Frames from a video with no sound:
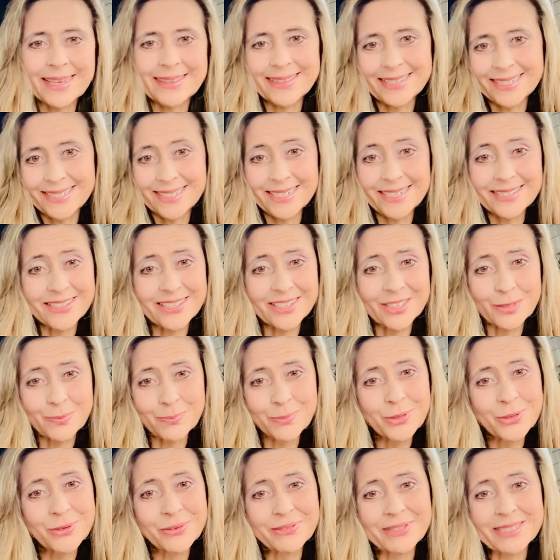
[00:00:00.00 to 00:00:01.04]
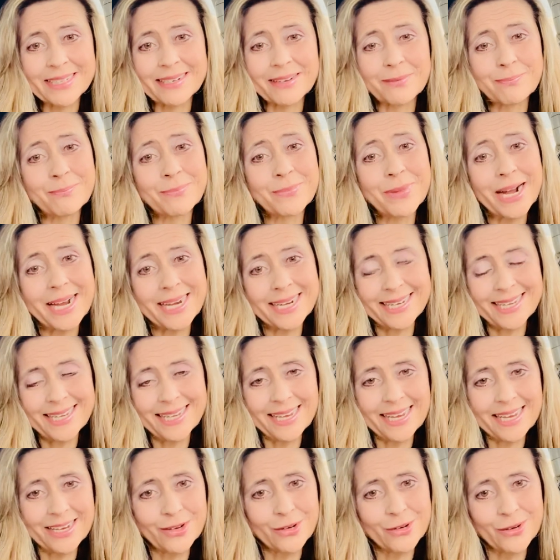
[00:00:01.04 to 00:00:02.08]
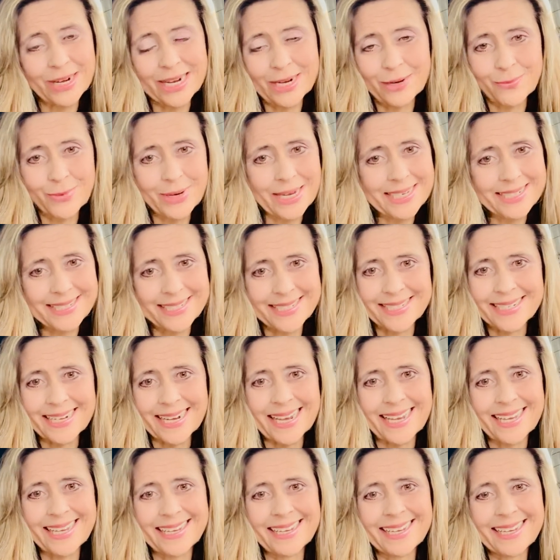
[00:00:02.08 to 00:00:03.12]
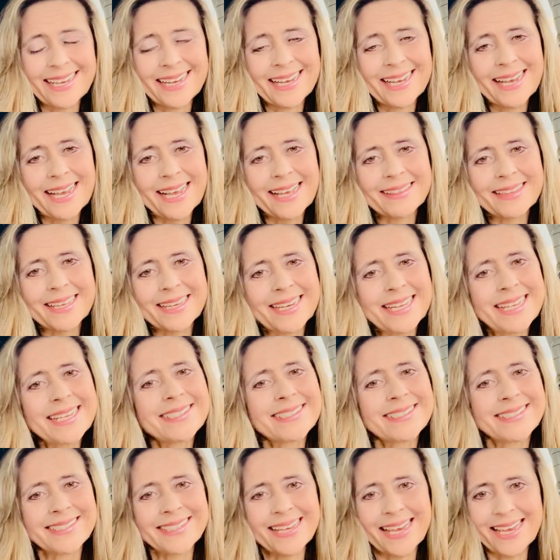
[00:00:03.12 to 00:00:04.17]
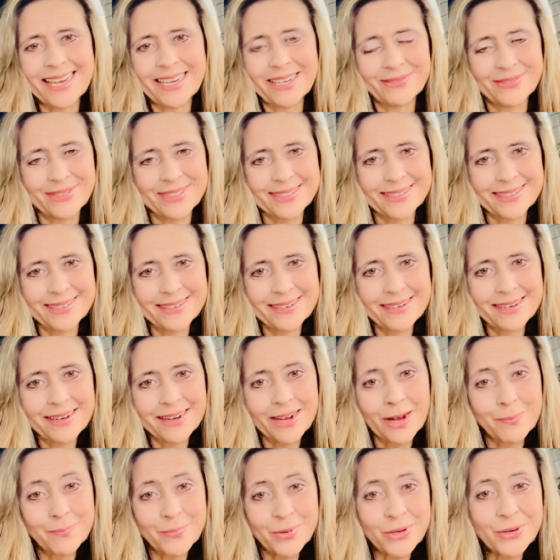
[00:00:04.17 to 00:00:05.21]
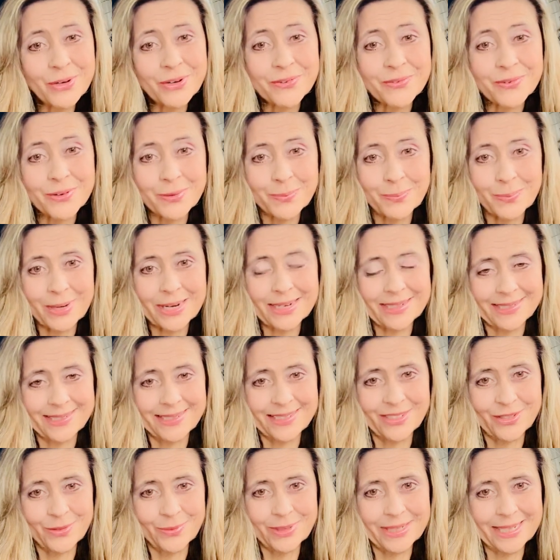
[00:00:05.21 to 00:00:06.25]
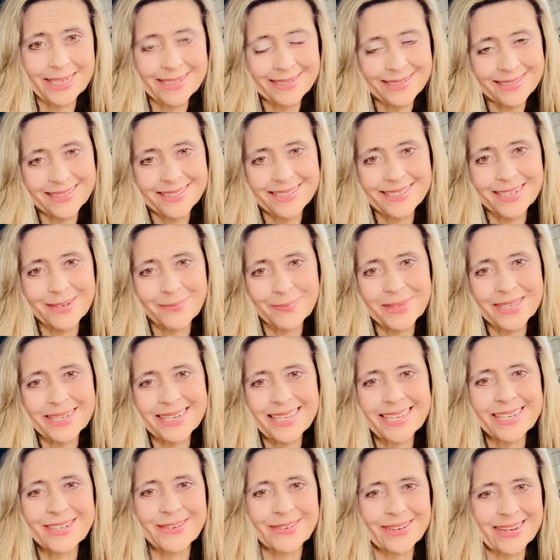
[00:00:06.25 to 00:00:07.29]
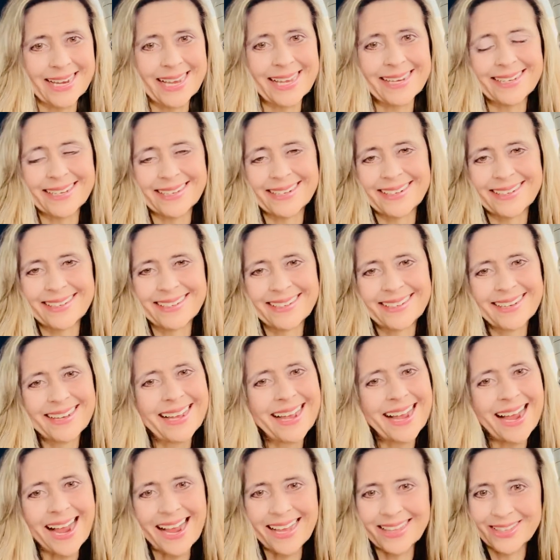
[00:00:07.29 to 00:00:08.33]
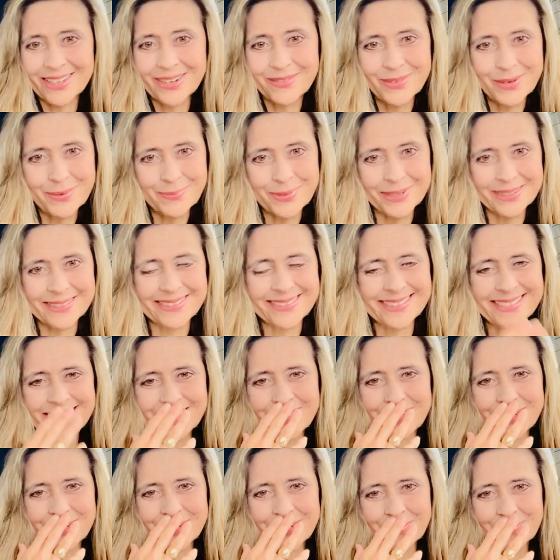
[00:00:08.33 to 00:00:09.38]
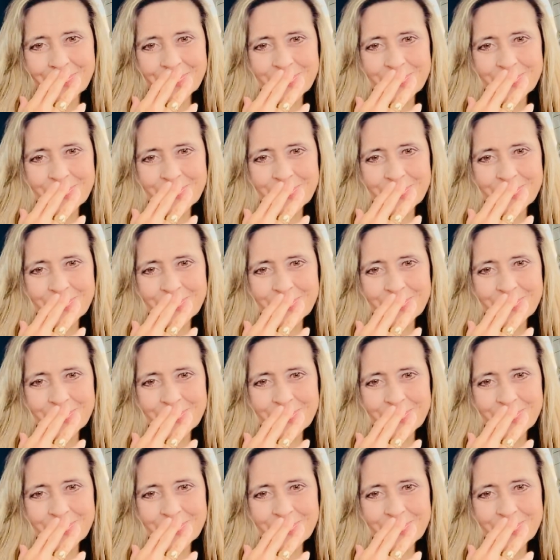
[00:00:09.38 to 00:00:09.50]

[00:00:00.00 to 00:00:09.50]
Jesus moves in a mighty and great way today, and that he saves a beautiful, precious relationship that he created. I love you, brothers and sisters.